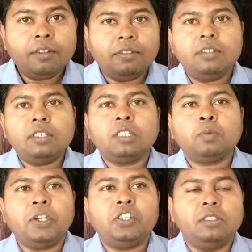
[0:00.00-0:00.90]
These
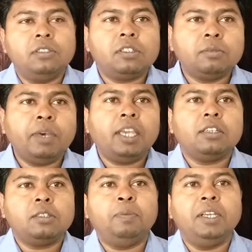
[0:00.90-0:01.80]
expressions make
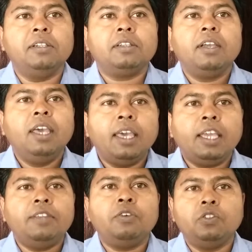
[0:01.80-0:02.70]
us build
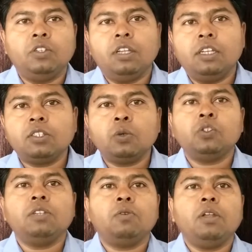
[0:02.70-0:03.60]
individual and
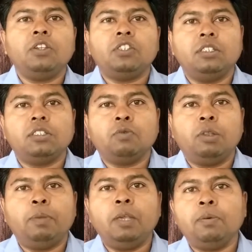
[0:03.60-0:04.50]
social relations
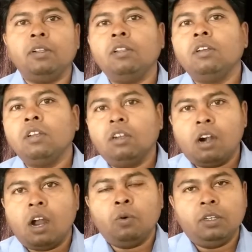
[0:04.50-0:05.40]
with people
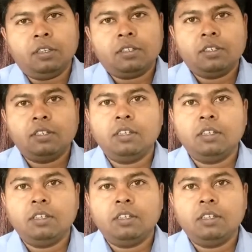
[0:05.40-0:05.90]
around us.